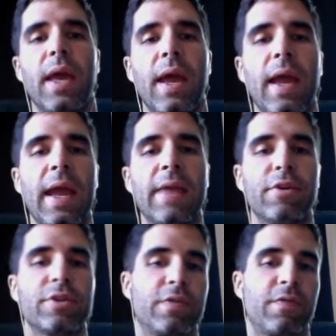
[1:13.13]
and
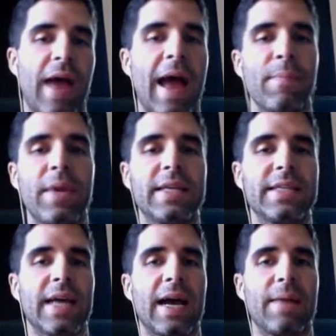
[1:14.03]
there's a 5 minute
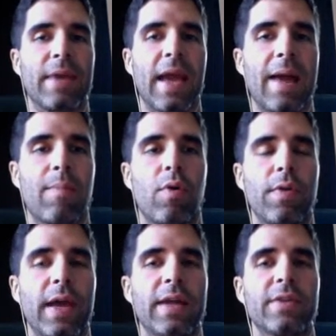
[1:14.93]
time cap on
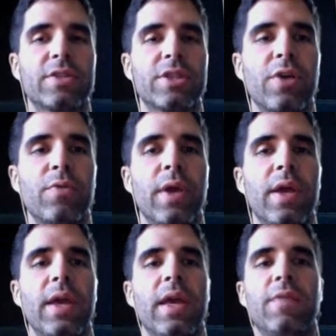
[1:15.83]
that. So
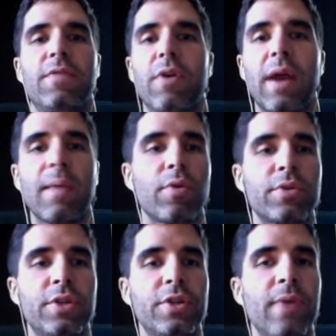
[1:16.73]
if you're able
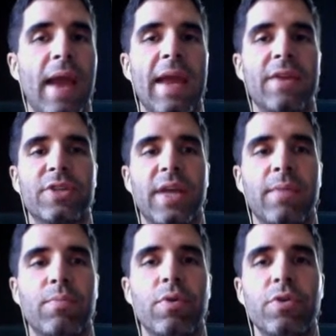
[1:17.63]
to do
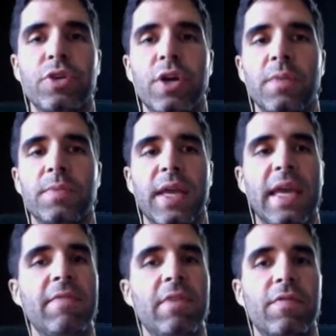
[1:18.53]
handstand push-ups,
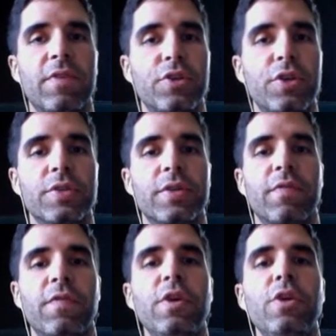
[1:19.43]
even if it's just a
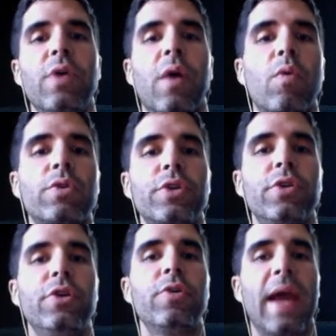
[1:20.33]
few, I want you to
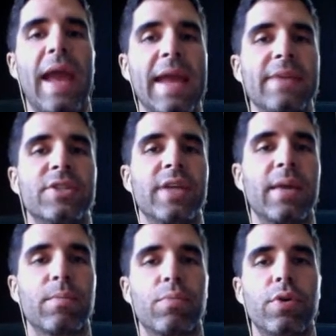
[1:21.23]
do
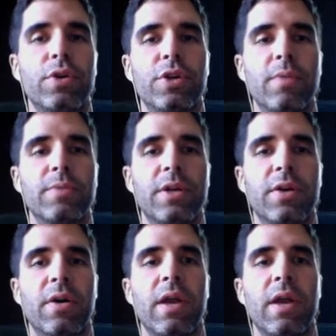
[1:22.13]
handstand push-ups here.